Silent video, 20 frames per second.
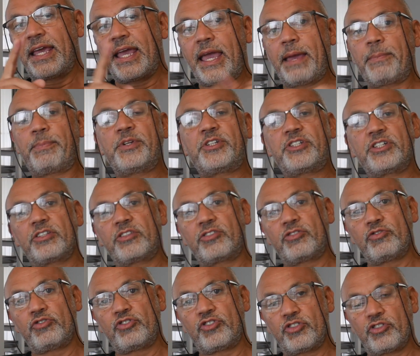Aperture
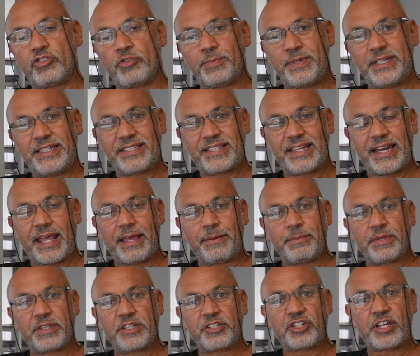to Zoom is the name
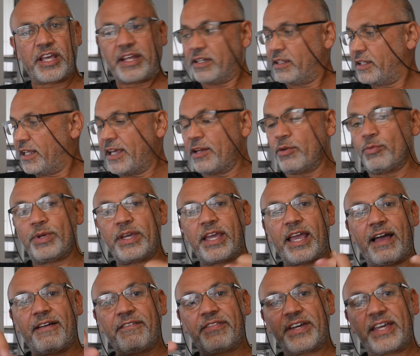of the channel, and we
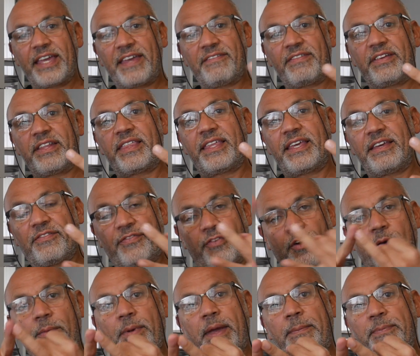cover everything
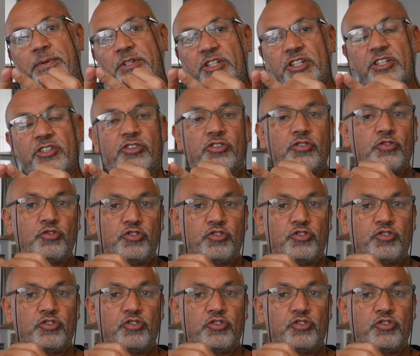from Aperture to